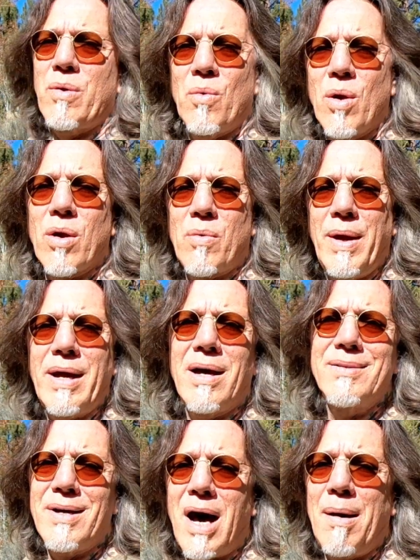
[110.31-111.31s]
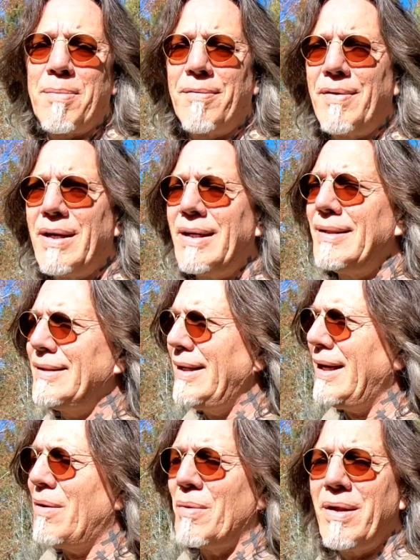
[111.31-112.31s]
work week on top of it,
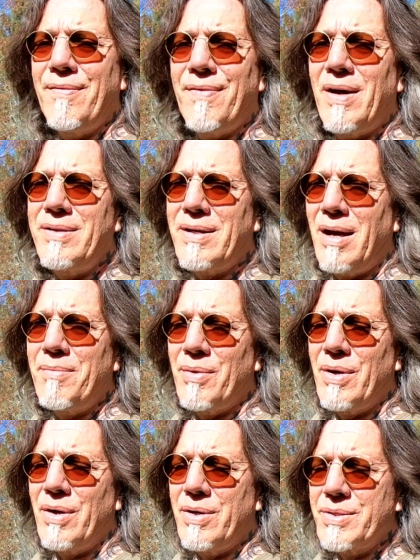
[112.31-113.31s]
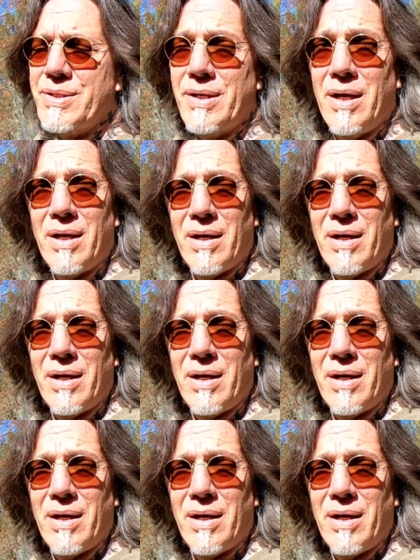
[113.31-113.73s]
where do you find time to rehearse?